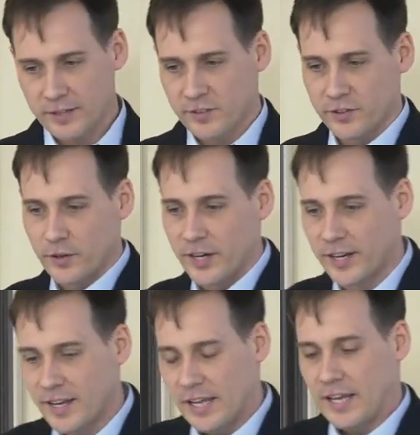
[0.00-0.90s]
So
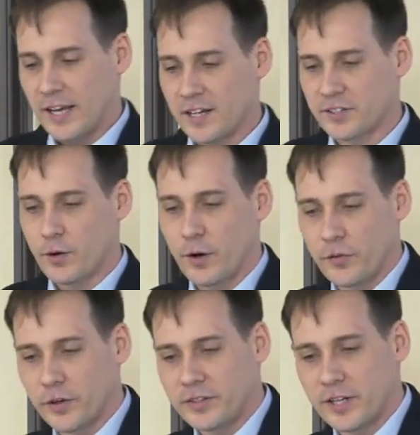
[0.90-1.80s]
I, I got to
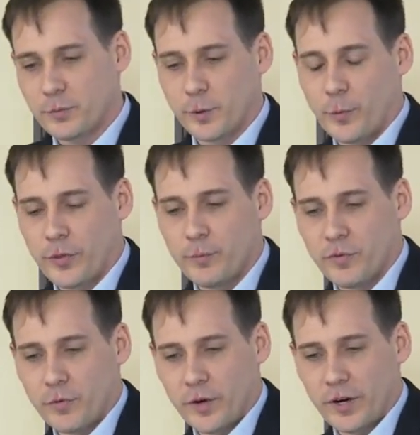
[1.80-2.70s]
co-author a textbook with him
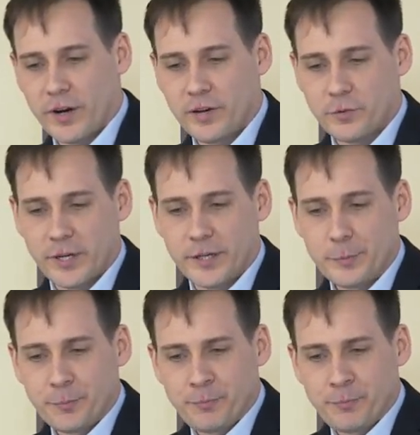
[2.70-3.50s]
before I graduated.